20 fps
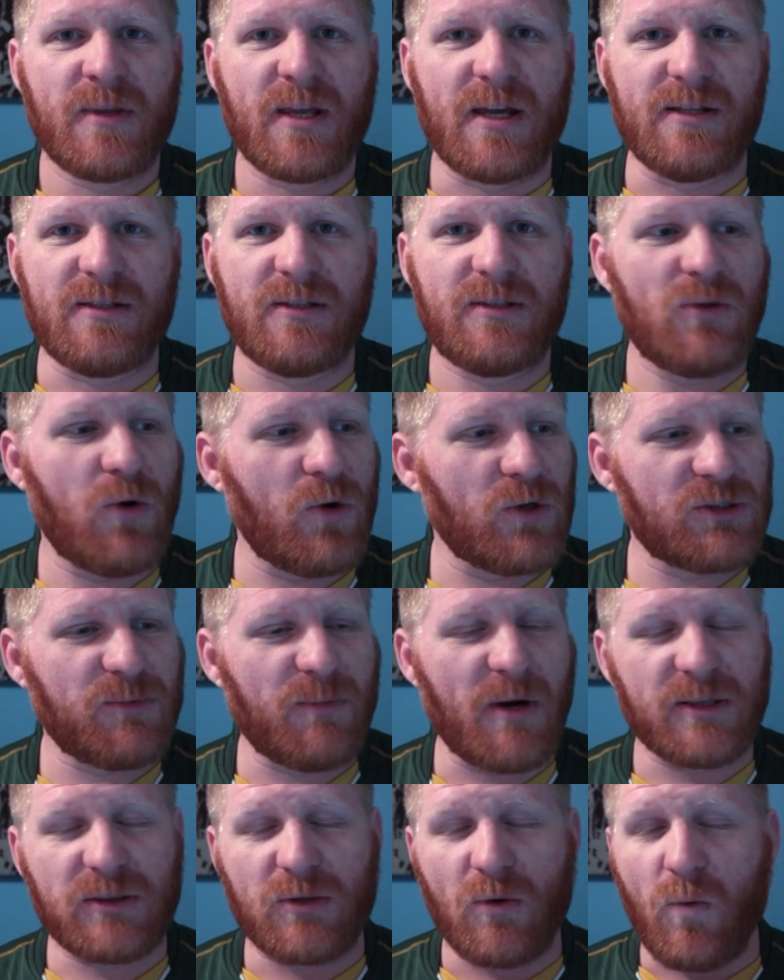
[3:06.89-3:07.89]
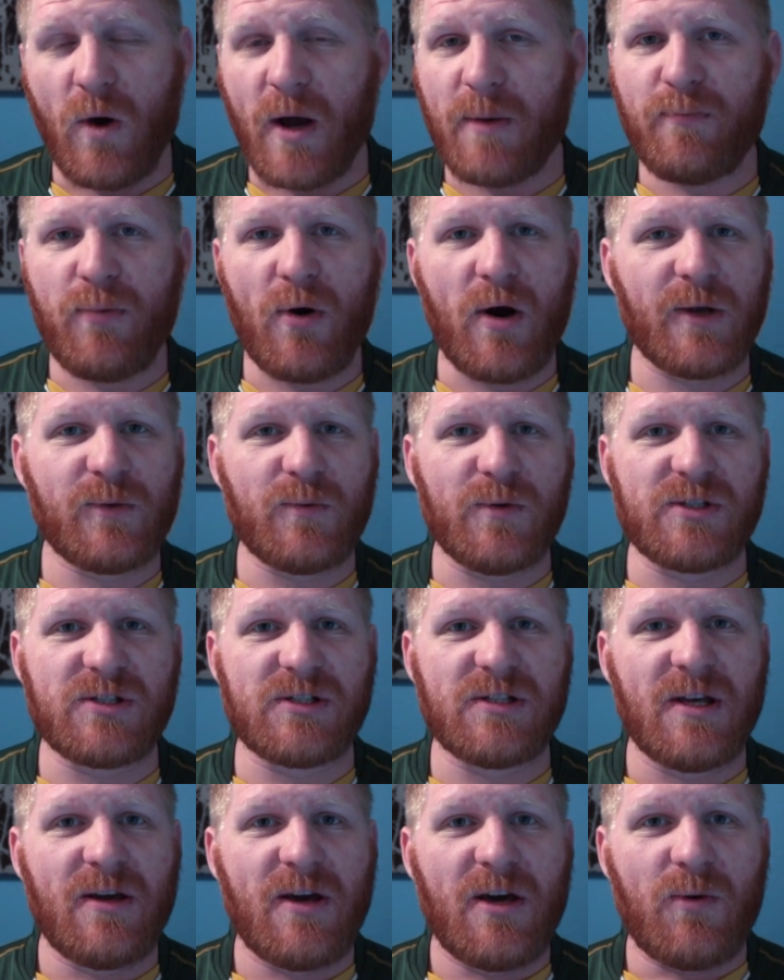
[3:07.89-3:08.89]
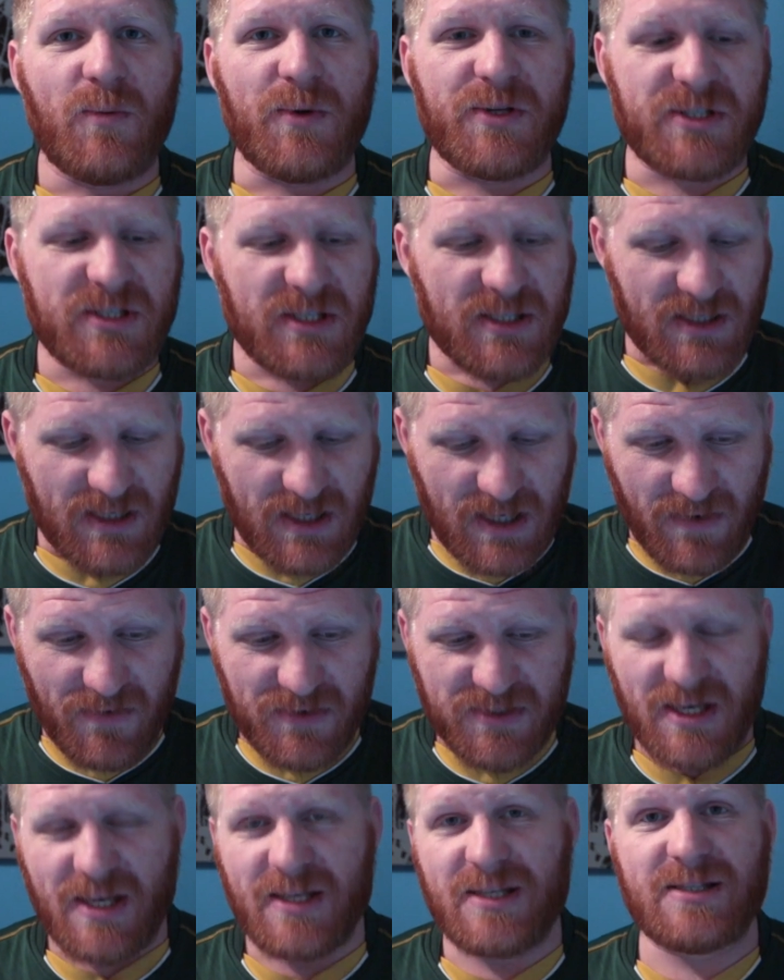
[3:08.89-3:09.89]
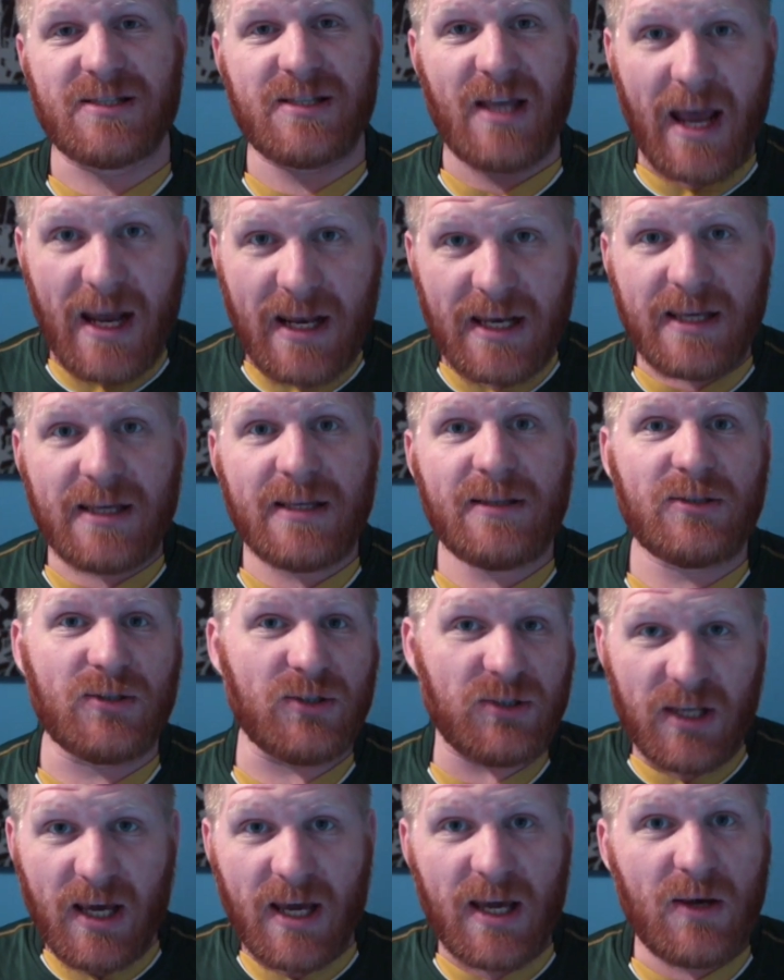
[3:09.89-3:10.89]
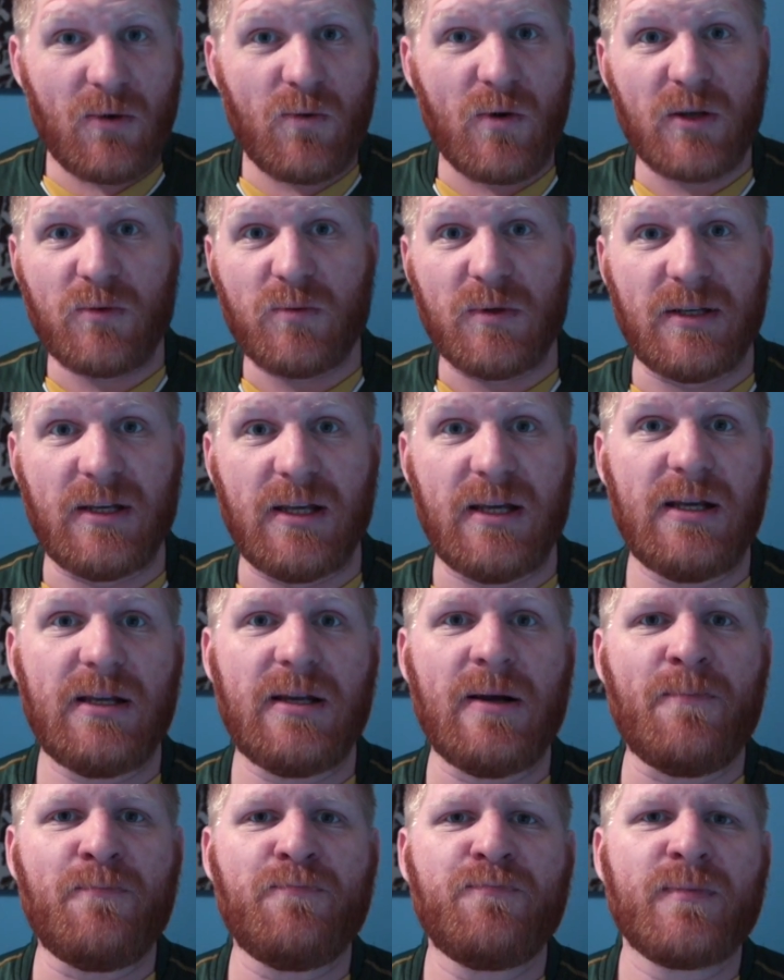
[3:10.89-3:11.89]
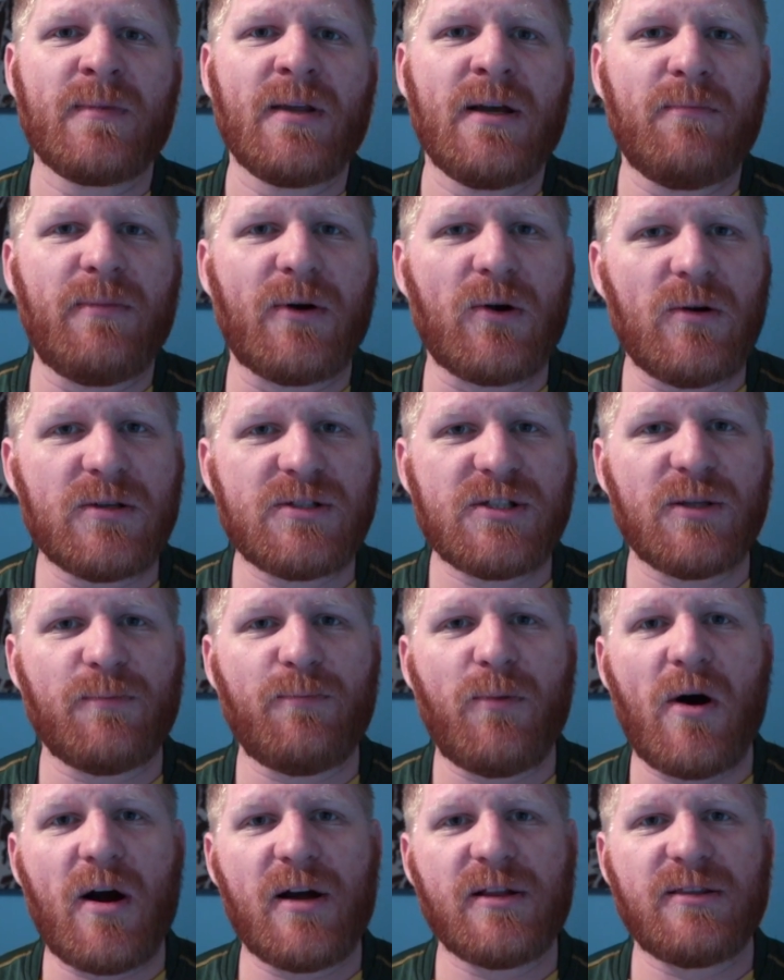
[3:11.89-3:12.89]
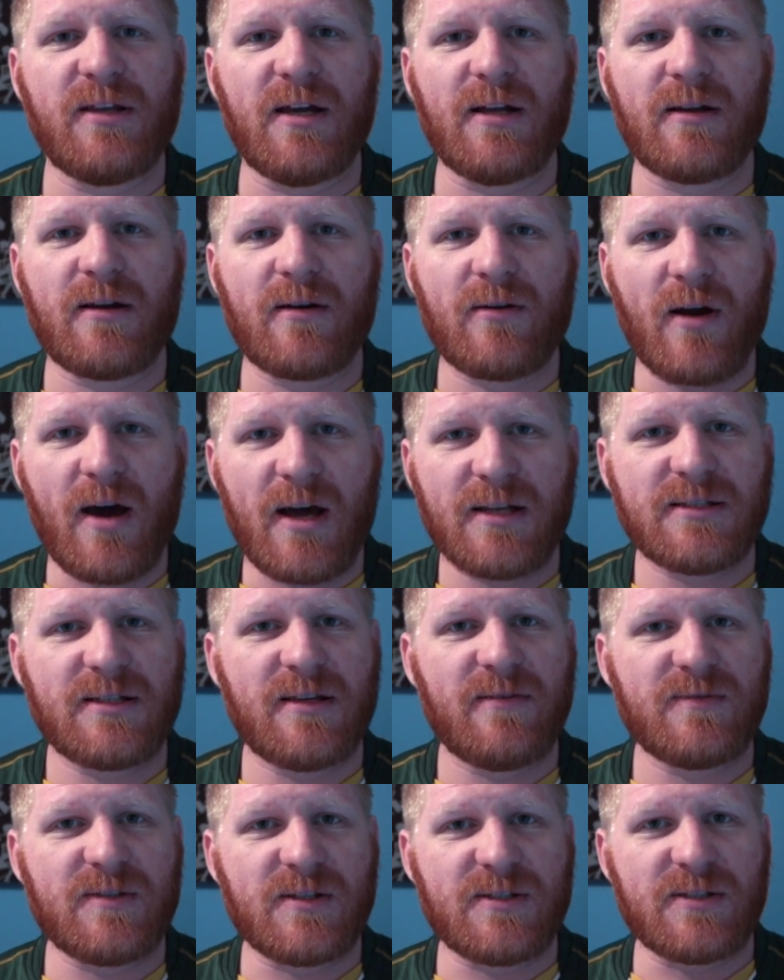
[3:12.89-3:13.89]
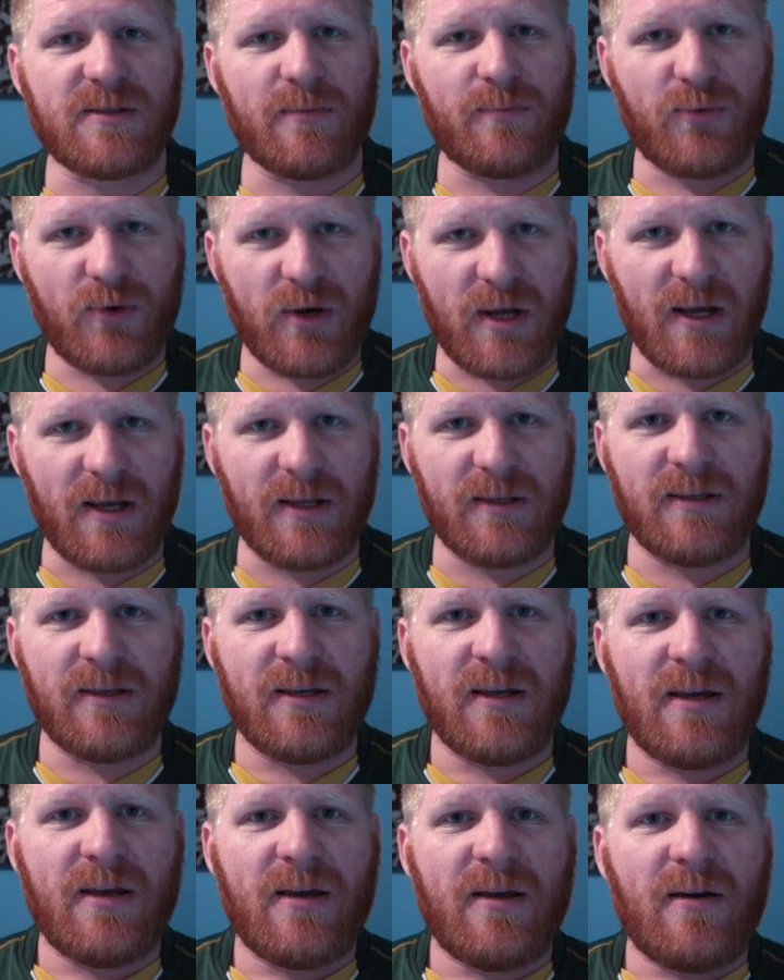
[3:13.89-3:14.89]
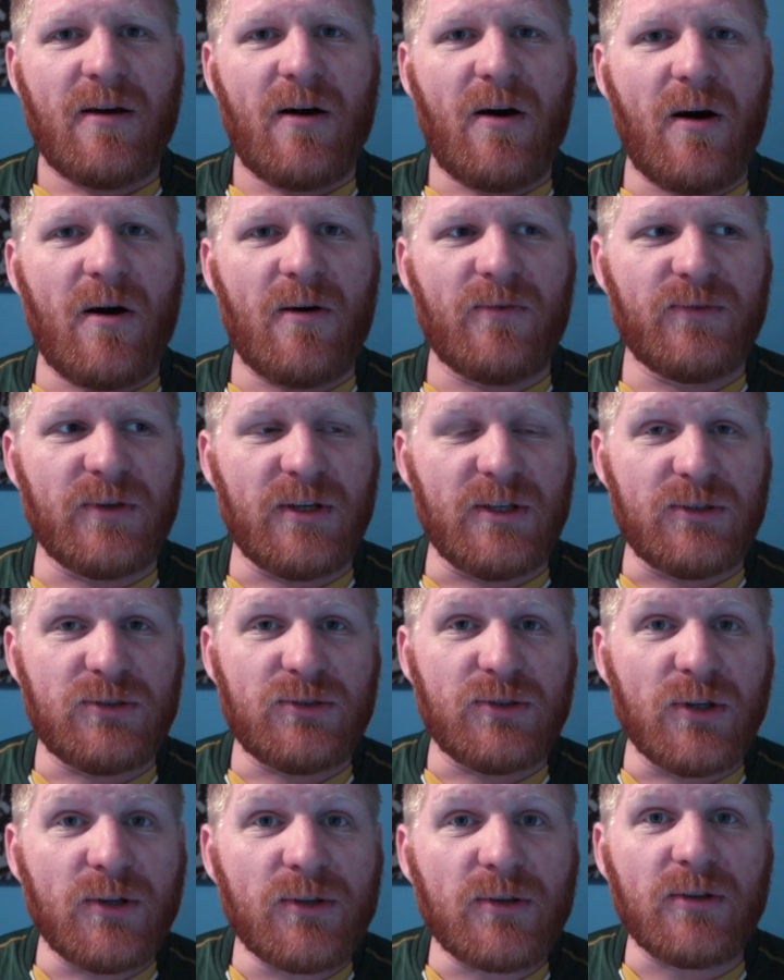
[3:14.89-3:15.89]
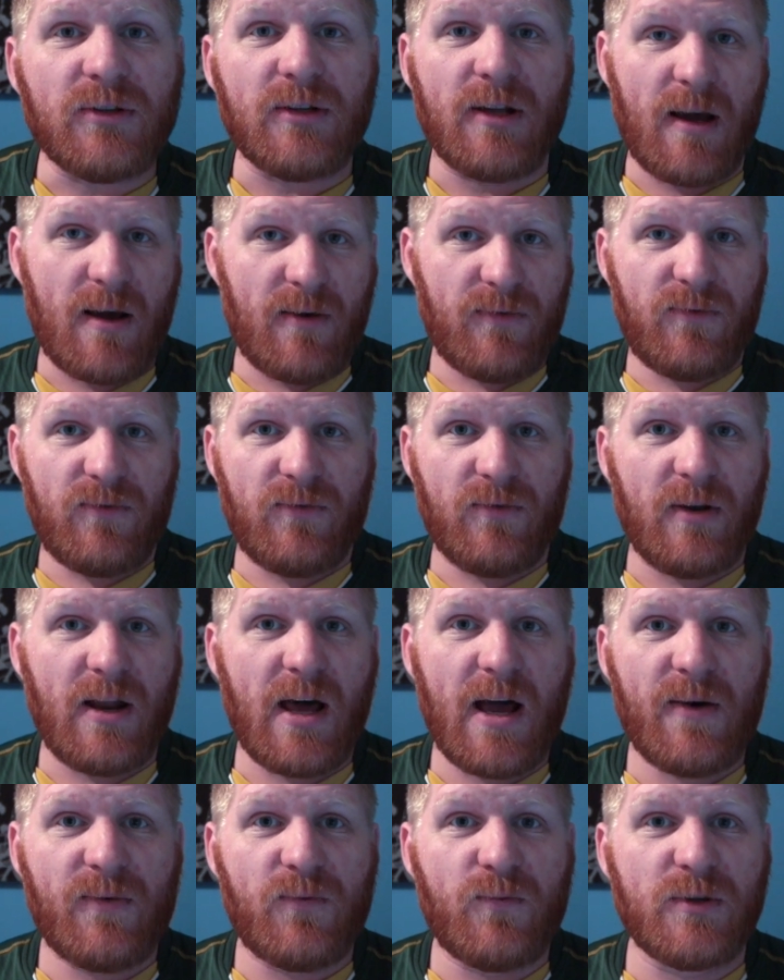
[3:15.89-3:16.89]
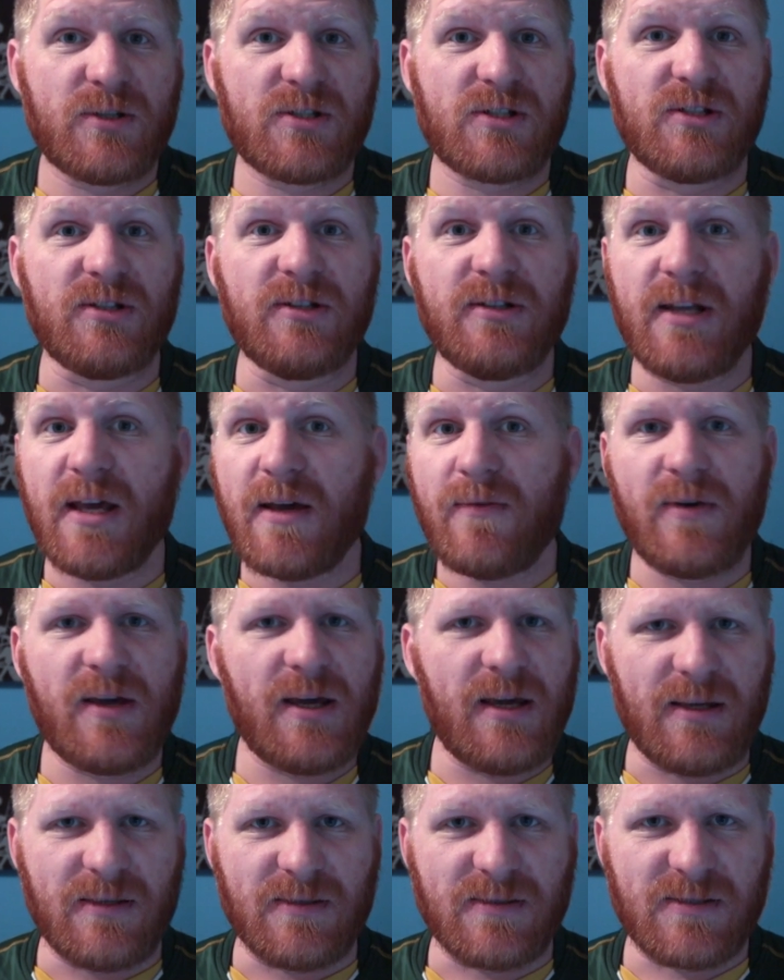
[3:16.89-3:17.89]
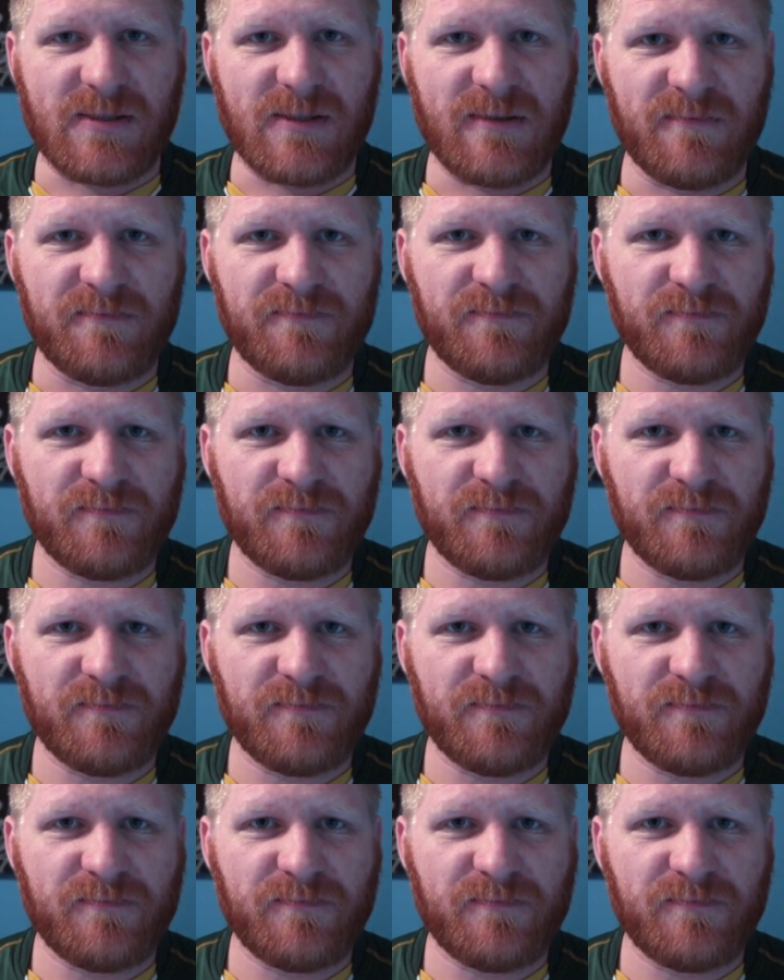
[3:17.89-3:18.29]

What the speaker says: And talks about the one part which gives us daily, today, what we need, but also the part that Christ gives us, the bread of eternal life, life which never ends.